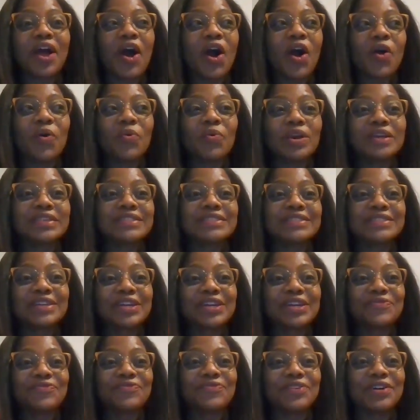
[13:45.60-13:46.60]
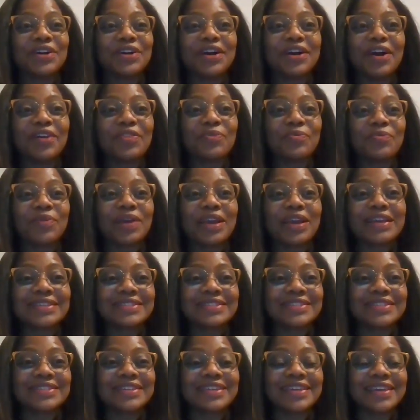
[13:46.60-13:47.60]
always looking for other
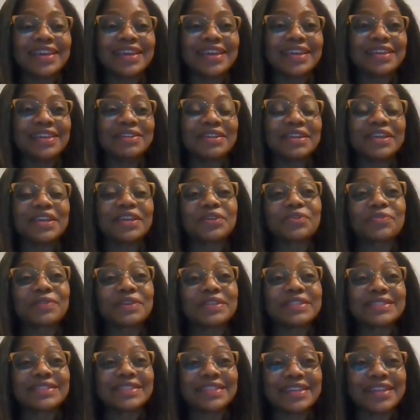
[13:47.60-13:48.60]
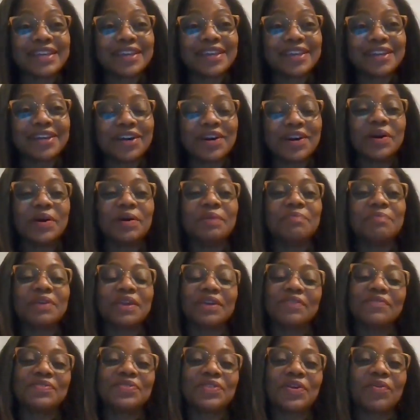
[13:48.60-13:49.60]
ways to increase the income,
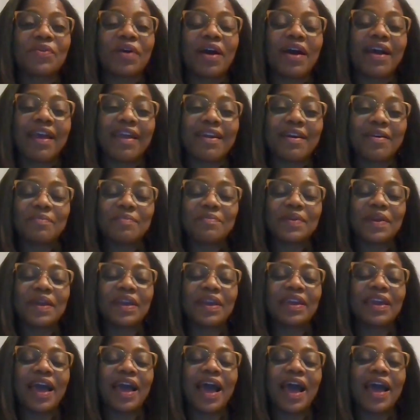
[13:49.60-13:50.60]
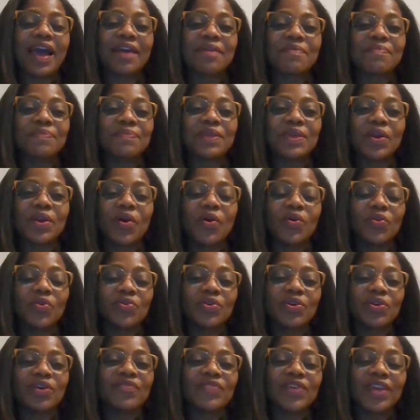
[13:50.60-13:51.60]
even though I am the
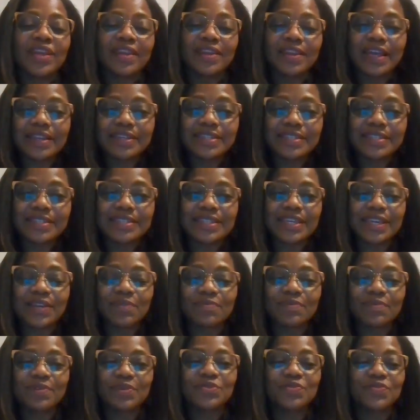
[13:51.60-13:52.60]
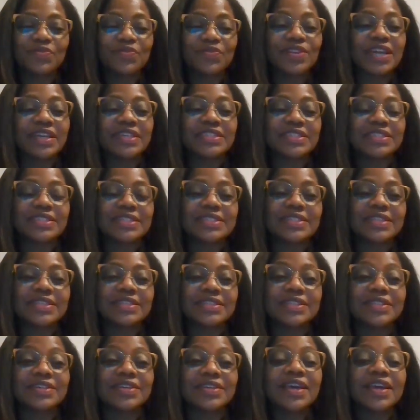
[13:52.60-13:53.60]
owner of Atlanta Skin Rejuvenation
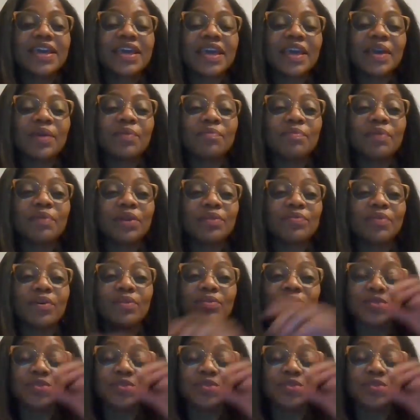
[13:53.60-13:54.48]
Center in Monroe,